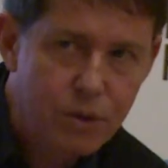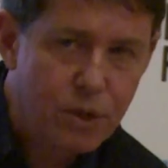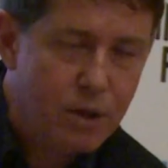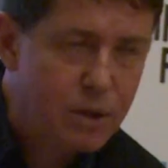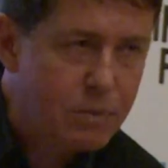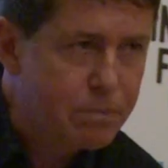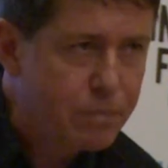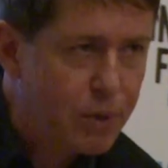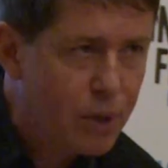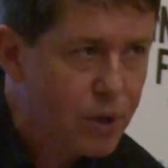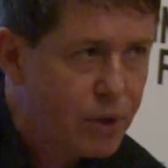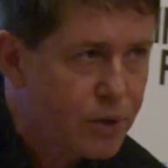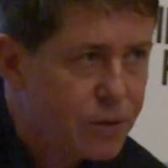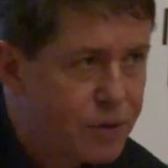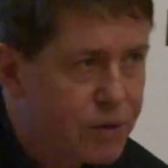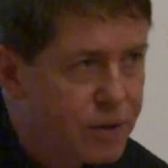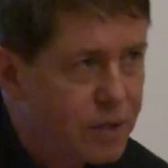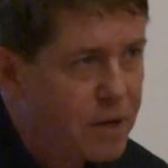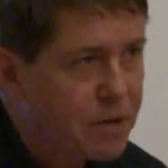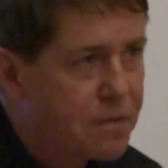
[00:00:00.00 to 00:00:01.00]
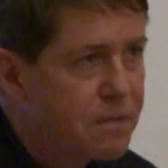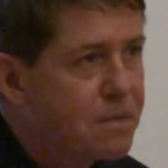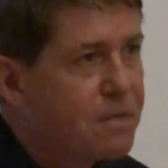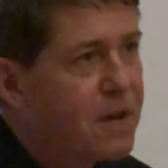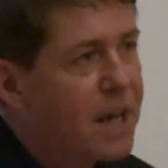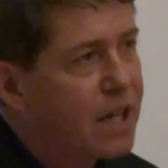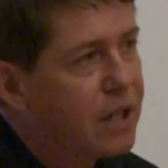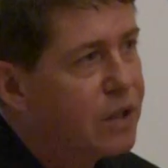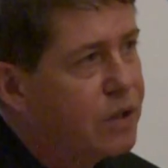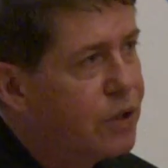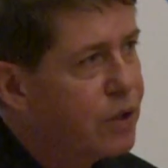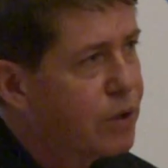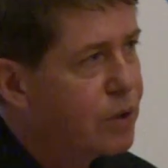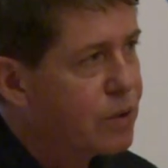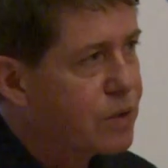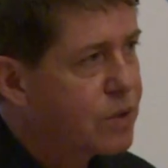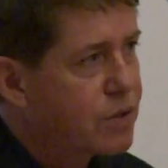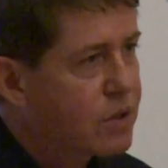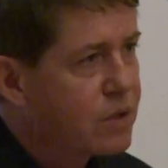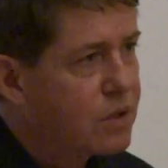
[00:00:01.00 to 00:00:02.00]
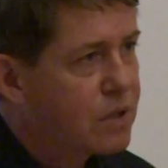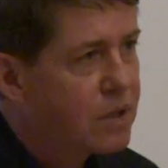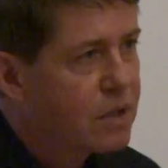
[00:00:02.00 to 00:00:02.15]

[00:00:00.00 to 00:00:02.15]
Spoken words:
the birth of fake news.